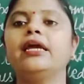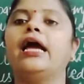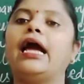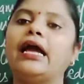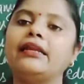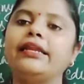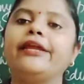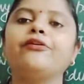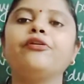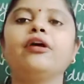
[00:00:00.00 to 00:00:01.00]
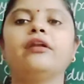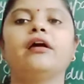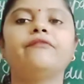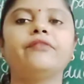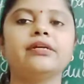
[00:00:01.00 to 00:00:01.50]
and later on
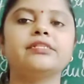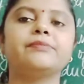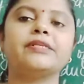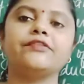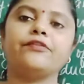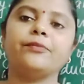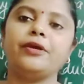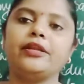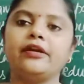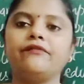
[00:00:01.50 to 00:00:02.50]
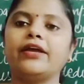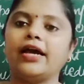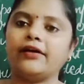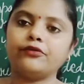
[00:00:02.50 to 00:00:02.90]
after a specific period we have